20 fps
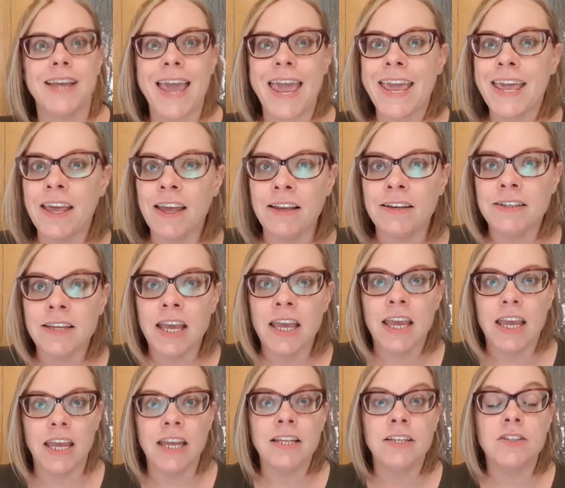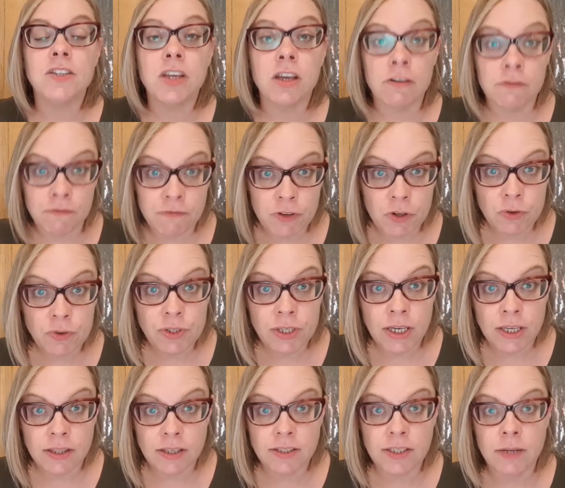and it is confusing
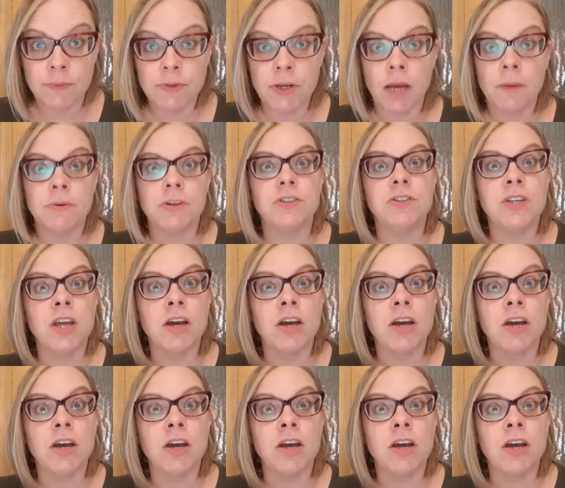at the same time, because now